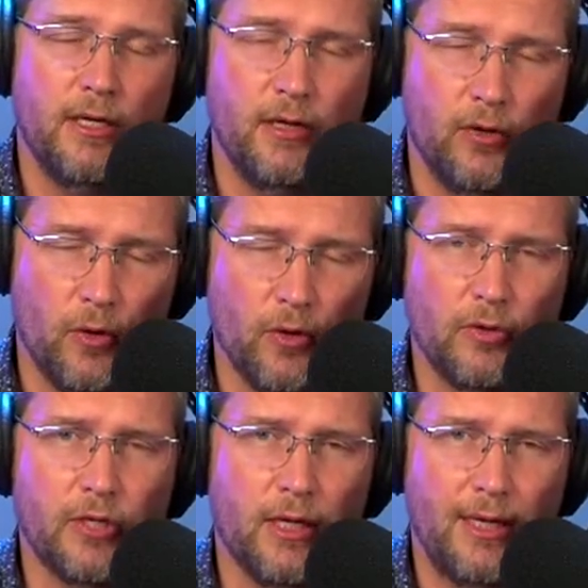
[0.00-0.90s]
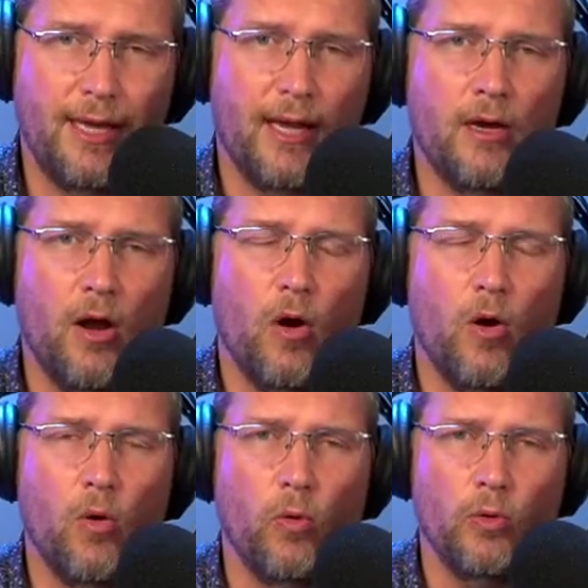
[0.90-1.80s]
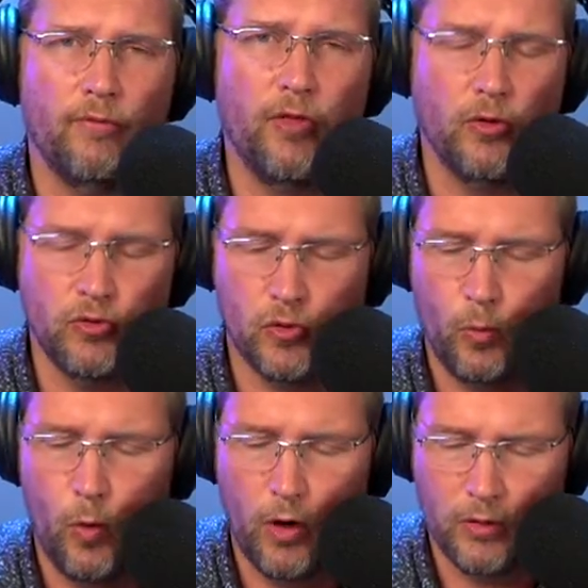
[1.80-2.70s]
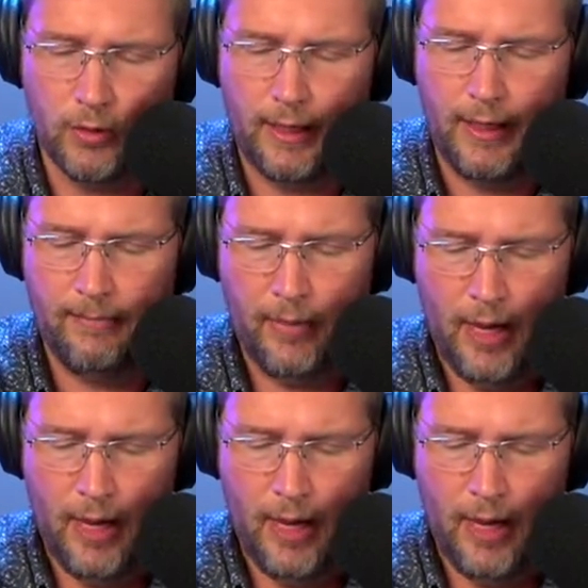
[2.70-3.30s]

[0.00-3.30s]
in order to gain a hold of those worldly